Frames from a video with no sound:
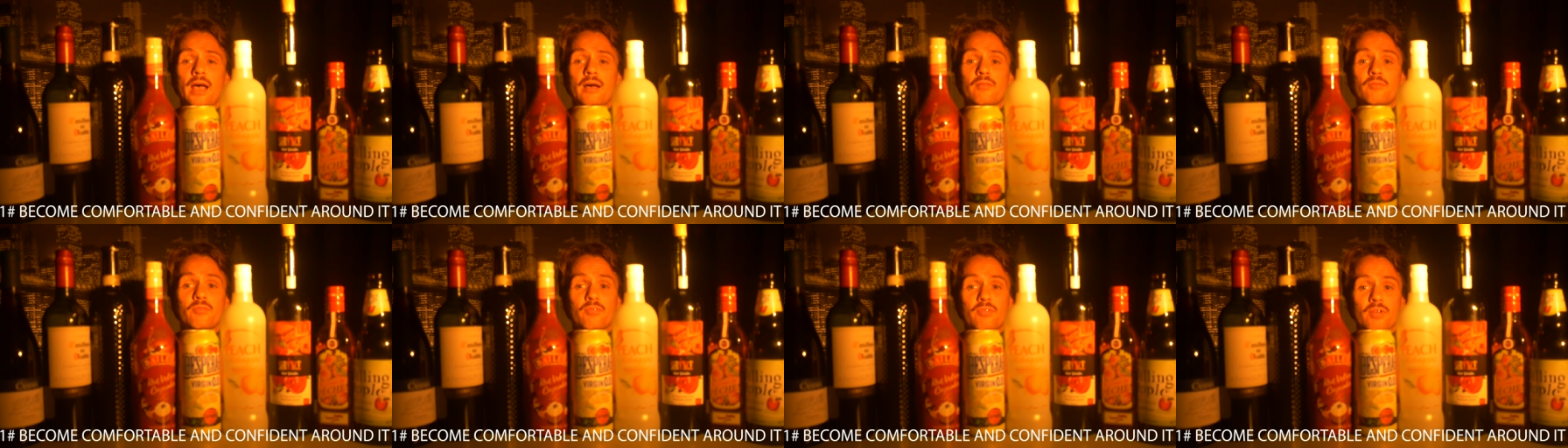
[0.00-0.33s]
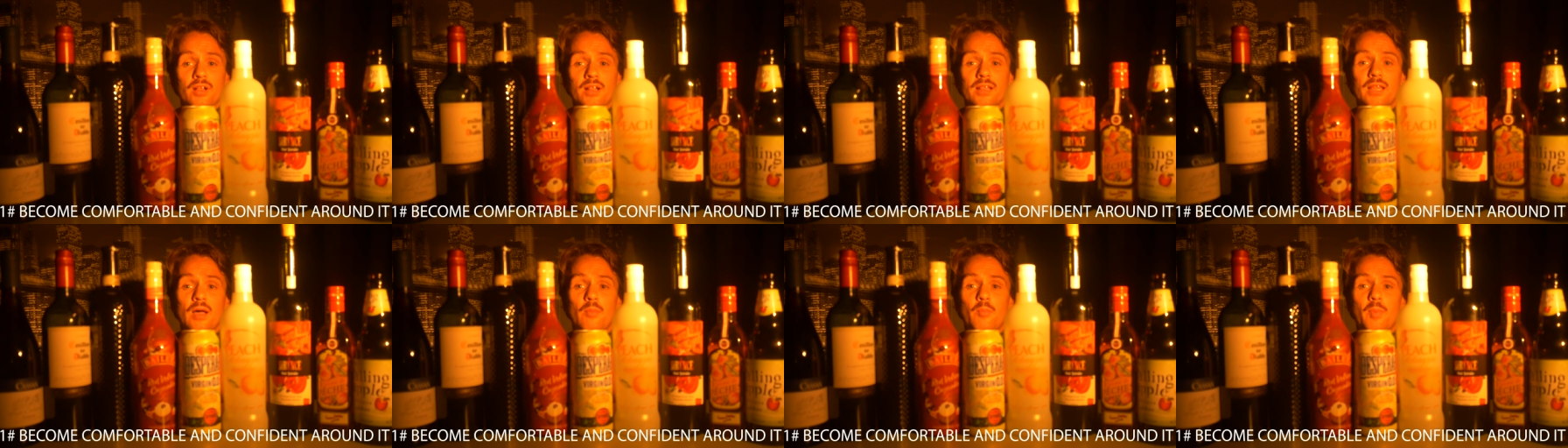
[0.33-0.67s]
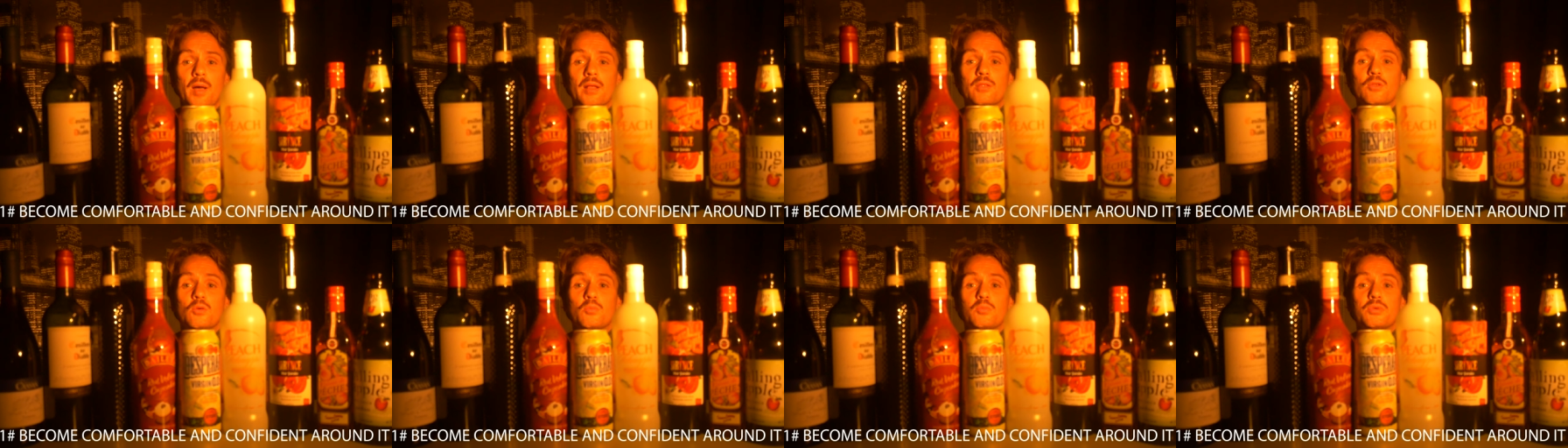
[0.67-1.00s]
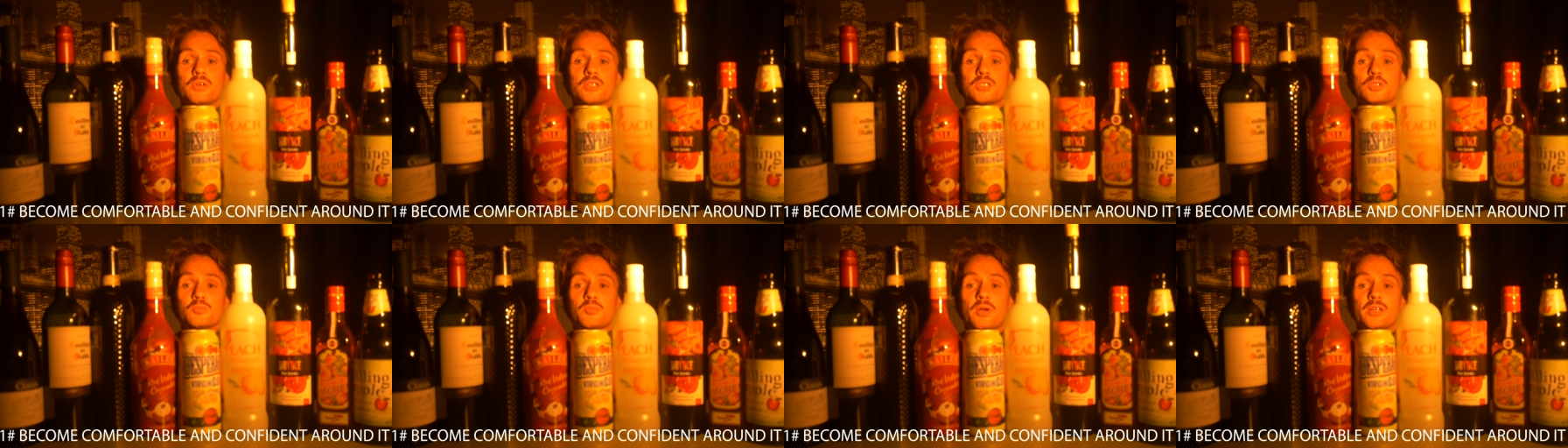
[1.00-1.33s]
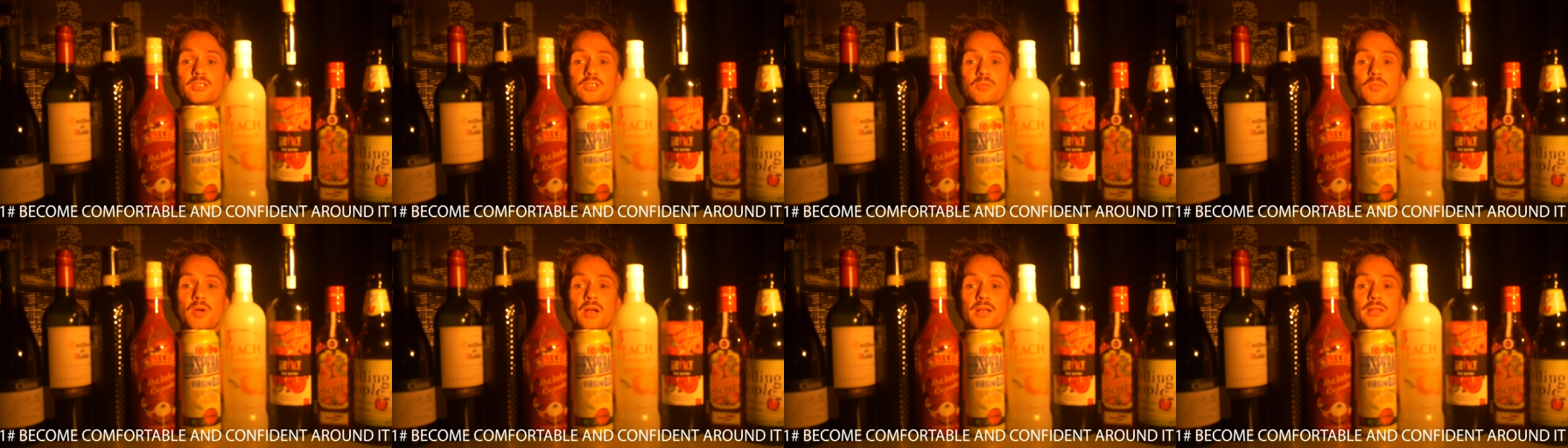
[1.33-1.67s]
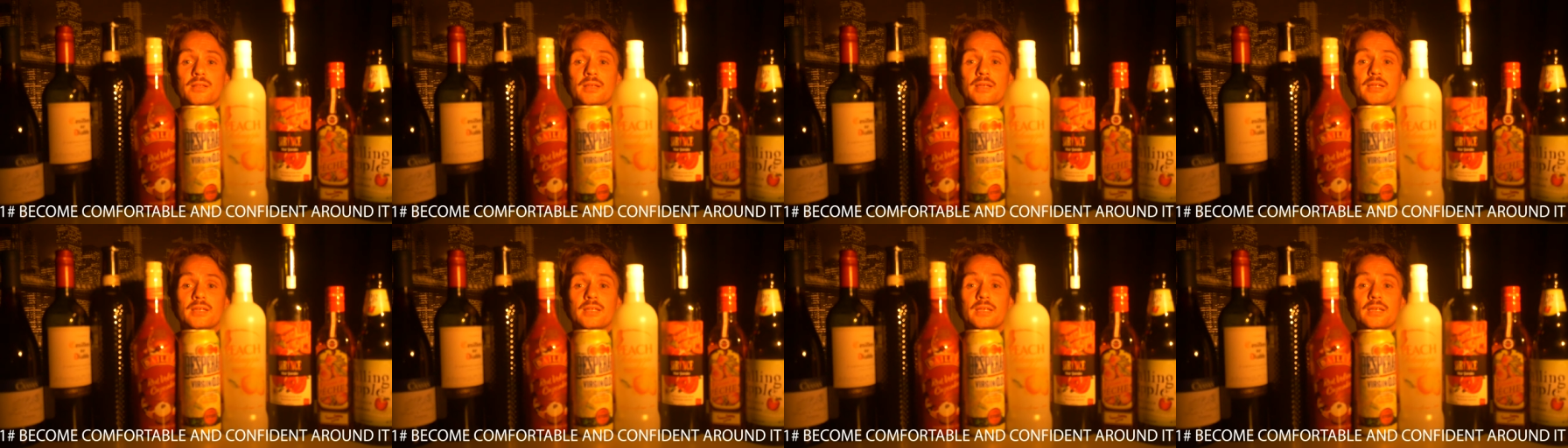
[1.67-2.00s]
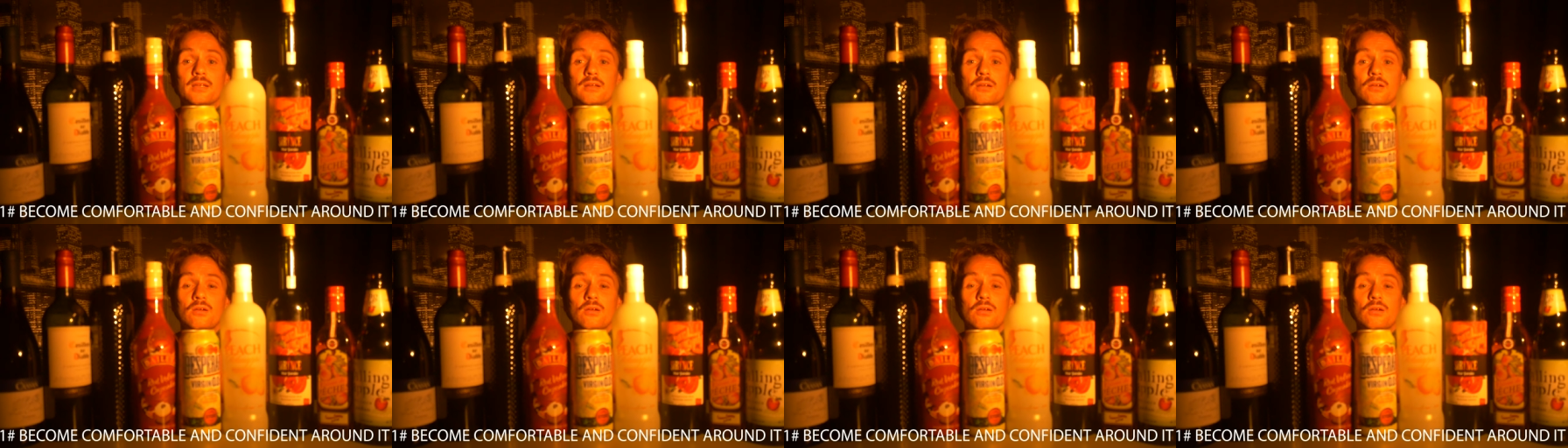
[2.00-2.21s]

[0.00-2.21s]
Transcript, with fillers: fill that bath up with espresso martini.